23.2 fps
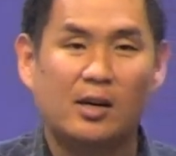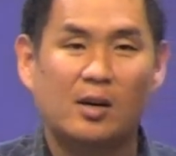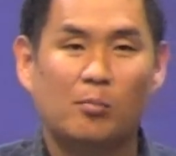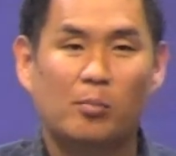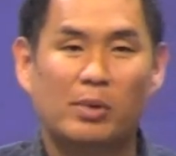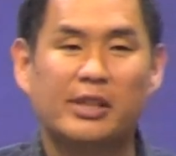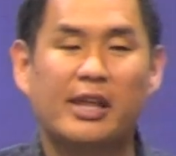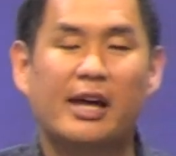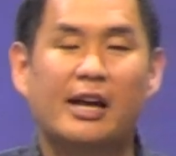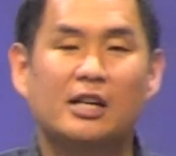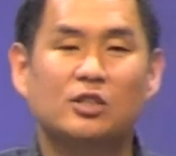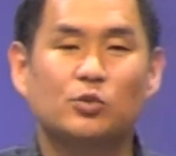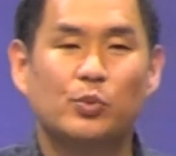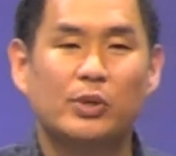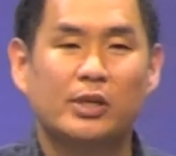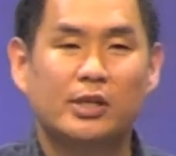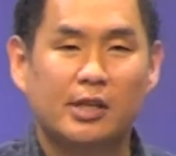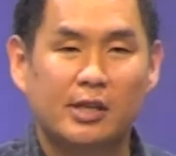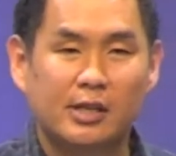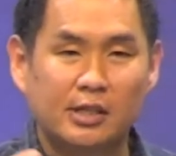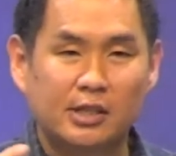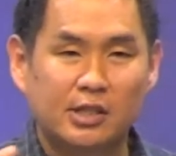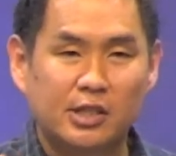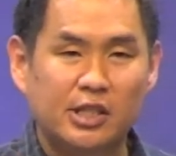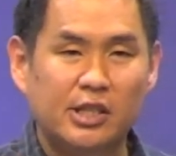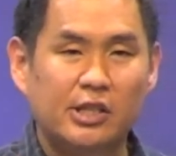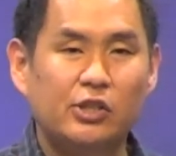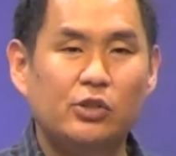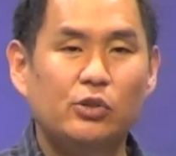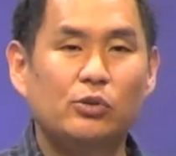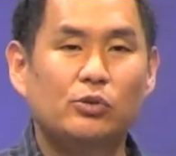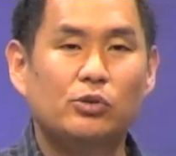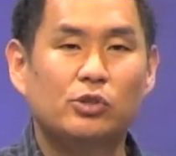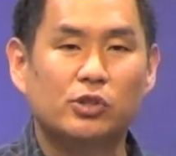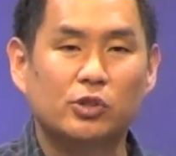but that as we
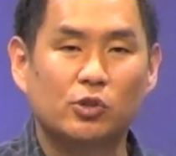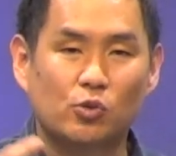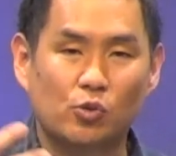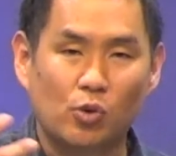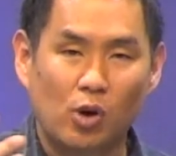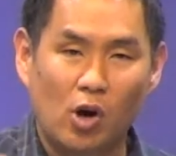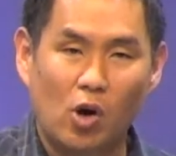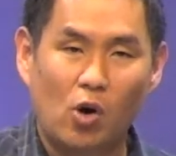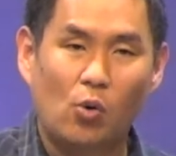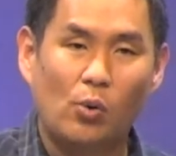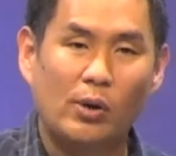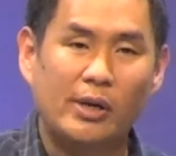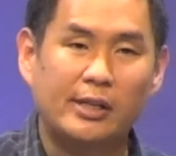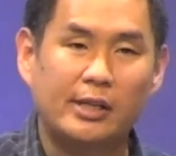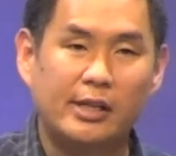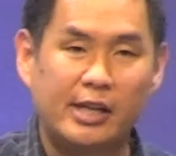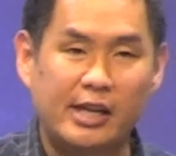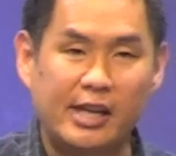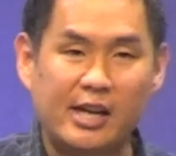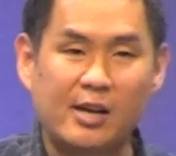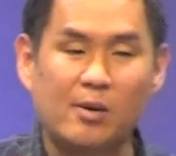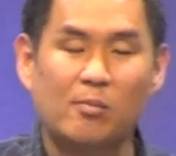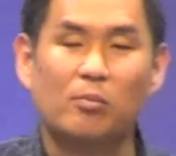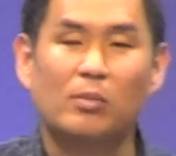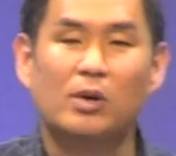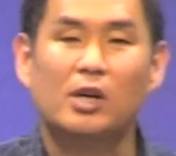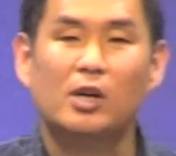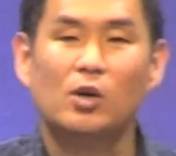continue to grow in Him,